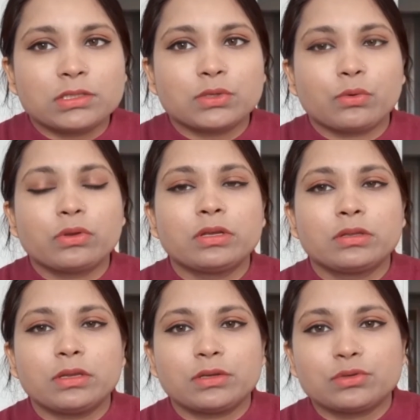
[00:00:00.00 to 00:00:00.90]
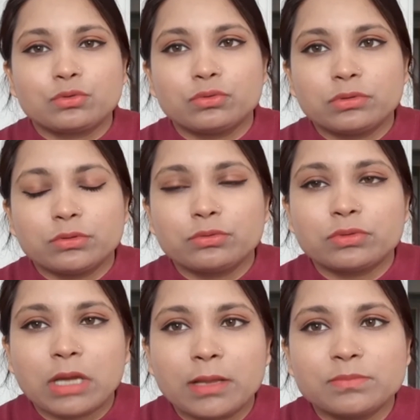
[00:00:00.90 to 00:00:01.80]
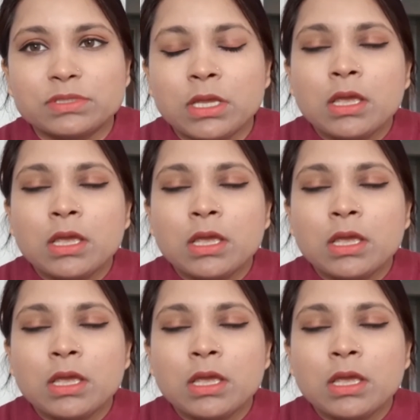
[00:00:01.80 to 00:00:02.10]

So the two times.